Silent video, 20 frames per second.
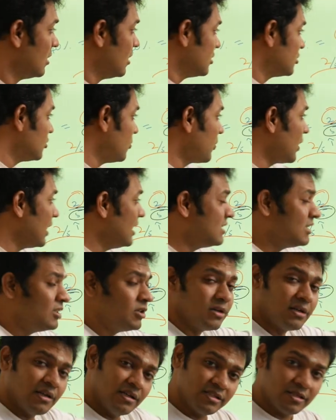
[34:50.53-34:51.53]
So price
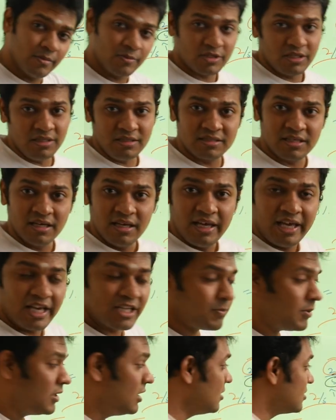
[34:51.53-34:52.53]
into consumption is
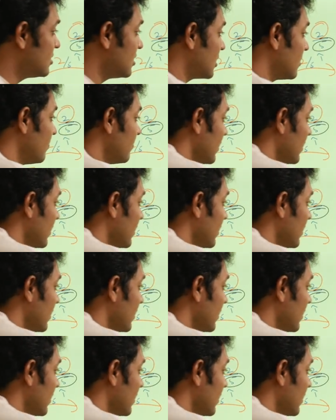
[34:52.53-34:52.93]
expenditure.